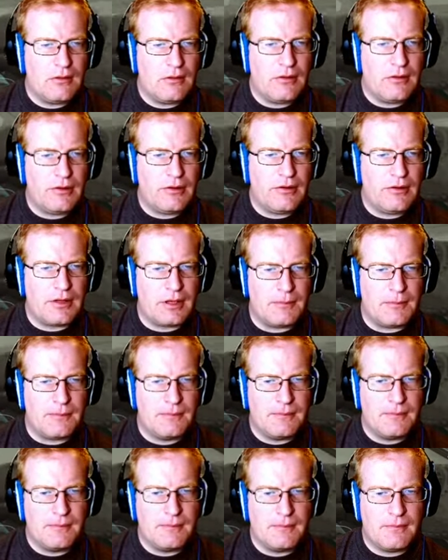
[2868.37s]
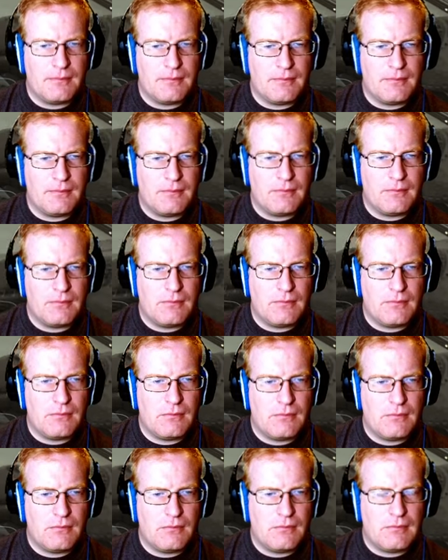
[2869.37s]
Oh, here they come.
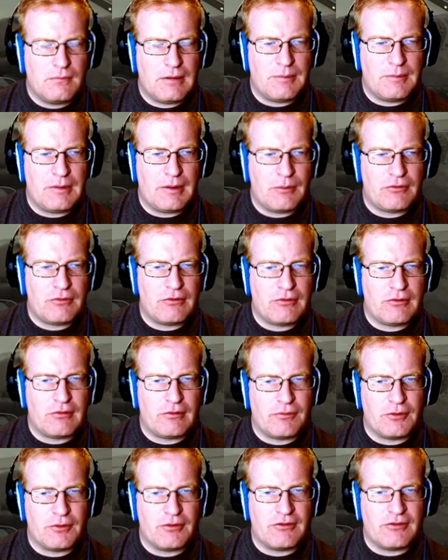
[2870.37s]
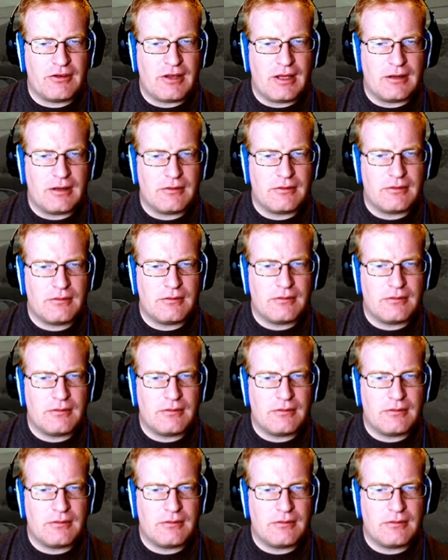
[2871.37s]
Maybe that was just the first set.